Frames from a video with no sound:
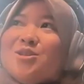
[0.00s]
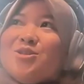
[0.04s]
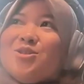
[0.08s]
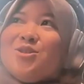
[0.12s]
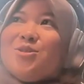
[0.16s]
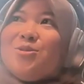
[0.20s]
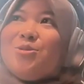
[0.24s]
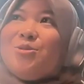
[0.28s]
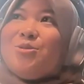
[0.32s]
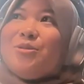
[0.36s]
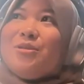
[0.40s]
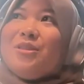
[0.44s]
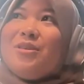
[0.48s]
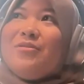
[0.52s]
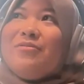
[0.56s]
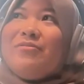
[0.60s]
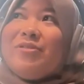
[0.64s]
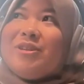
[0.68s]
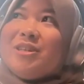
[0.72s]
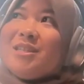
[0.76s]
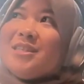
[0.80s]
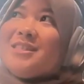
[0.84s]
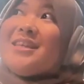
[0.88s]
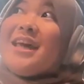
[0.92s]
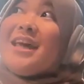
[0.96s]
So the
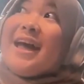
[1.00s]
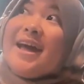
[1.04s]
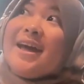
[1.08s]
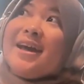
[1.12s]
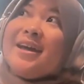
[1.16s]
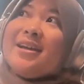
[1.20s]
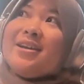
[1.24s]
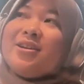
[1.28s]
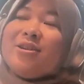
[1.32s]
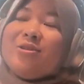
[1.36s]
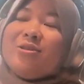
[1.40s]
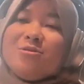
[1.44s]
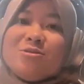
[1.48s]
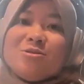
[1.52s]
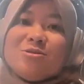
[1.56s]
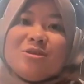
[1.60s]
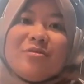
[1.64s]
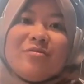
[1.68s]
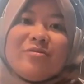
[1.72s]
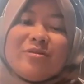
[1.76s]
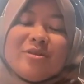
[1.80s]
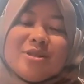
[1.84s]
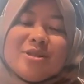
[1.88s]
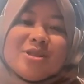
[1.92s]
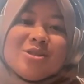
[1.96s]
first head and also
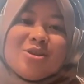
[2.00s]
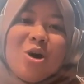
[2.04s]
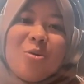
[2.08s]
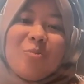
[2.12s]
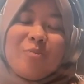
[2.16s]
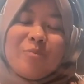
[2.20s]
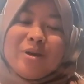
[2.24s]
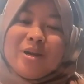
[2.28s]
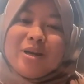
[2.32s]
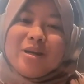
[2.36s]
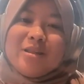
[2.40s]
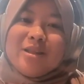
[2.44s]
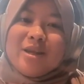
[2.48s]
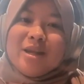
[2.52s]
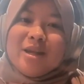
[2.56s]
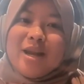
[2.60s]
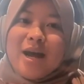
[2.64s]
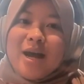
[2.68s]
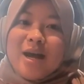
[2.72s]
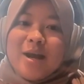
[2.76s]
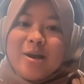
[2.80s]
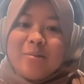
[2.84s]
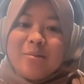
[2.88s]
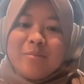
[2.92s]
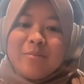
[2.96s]
the first topic that
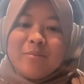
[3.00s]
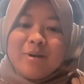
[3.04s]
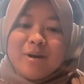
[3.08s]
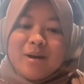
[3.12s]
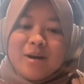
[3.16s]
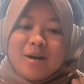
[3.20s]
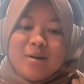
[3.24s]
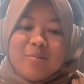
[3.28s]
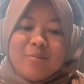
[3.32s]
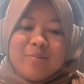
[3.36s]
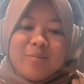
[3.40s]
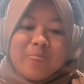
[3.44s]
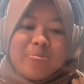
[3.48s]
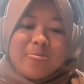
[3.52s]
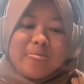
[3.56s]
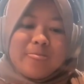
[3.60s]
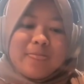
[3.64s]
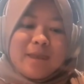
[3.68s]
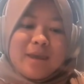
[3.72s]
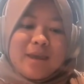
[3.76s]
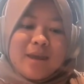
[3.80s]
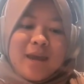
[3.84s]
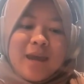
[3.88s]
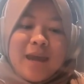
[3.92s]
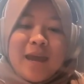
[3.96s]
I
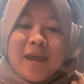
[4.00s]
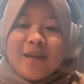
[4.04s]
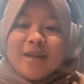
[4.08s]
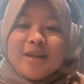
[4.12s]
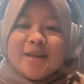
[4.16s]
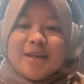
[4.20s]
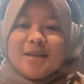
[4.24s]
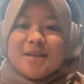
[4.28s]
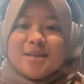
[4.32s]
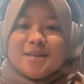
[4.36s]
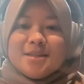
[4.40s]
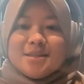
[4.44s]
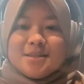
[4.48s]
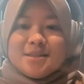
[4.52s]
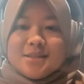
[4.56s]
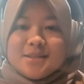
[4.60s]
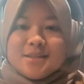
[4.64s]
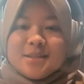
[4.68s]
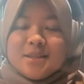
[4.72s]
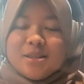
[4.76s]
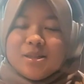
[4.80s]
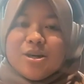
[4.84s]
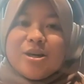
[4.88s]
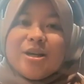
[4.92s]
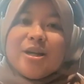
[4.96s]
am heading is this
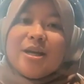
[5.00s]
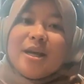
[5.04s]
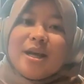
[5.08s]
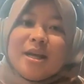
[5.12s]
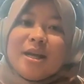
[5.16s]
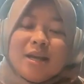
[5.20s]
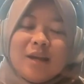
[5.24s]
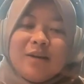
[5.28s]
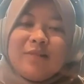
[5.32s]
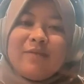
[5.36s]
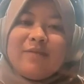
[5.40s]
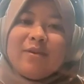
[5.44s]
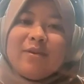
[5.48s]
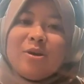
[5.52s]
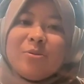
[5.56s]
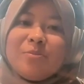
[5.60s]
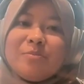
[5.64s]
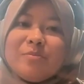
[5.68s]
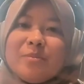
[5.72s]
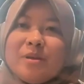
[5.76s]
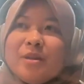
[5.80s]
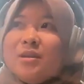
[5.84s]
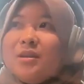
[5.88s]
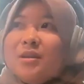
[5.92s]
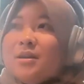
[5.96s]
learning and
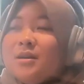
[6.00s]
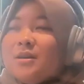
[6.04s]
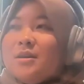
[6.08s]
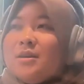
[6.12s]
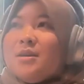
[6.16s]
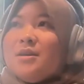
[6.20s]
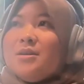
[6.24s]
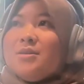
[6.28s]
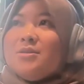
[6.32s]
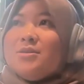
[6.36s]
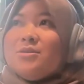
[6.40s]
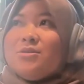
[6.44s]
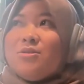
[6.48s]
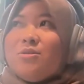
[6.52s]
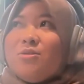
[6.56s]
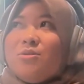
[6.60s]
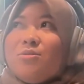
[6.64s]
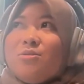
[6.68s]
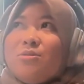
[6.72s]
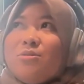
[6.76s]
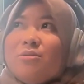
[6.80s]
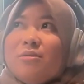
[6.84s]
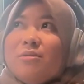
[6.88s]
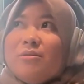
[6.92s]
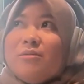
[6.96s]
development.
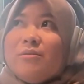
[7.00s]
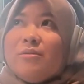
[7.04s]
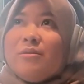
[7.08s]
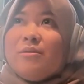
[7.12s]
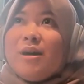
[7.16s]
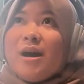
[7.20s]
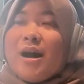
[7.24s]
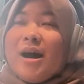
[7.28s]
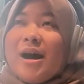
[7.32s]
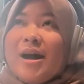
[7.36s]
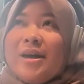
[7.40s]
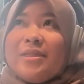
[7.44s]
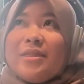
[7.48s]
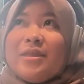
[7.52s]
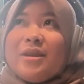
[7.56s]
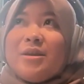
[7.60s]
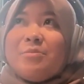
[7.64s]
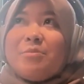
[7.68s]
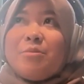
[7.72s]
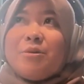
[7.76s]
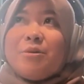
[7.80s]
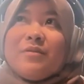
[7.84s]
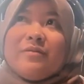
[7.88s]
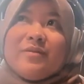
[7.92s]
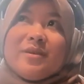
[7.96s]
So I
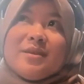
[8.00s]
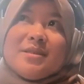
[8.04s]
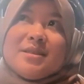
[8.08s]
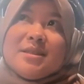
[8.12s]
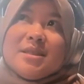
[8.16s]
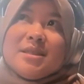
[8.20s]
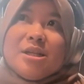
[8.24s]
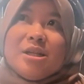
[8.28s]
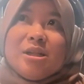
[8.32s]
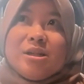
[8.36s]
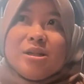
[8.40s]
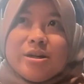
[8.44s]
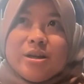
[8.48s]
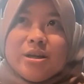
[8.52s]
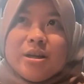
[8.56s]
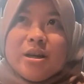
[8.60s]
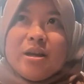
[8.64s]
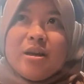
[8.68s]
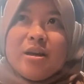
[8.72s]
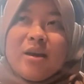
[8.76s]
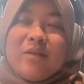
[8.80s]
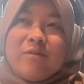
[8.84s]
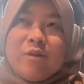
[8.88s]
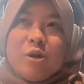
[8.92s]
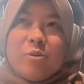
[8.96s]
think previously learning
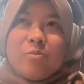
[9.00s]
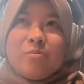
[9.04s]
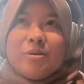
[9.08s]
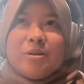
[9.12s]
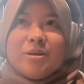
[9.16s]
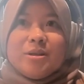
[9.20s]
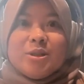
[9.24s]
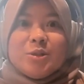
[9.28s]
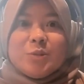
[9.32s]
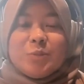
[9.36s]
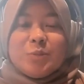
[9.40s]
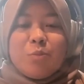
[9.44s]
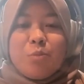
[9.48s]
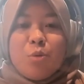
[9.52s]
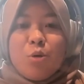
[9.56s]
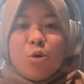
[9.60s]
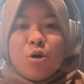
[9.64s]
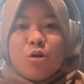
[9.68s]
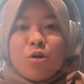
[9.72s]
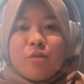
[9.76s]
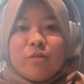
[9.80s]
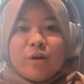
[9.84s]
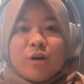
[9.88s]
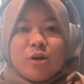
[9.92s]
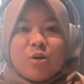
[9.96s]
and development is
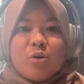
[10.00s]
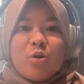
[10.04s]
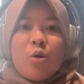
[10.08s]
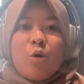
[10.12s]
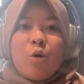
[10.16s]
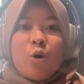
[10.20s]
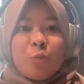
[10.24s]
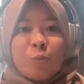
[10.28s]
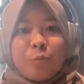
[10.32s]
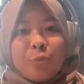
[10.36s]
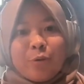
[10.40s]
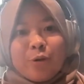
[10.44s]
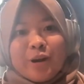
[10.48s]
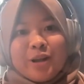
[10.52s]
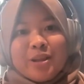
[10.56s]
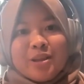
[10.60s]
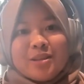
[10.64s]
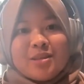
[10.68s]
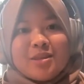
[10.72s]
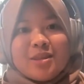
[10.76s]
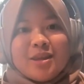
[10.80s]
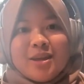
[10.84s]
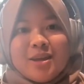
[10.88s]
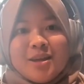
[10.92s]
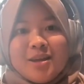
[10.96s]
more of a corporate
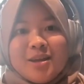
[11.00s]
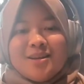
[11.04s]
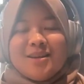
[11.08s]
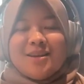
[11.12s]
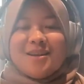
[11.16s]
thing.